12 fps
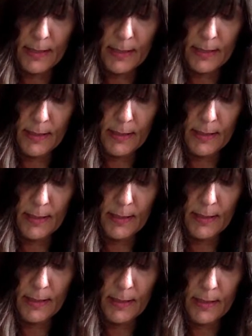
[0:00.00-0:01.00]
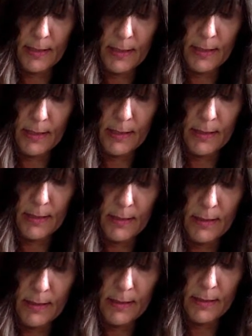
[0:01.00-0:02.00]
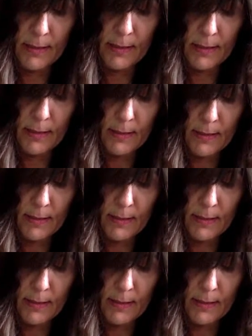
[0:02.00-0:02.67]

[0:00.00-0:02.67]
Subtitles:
[no speech]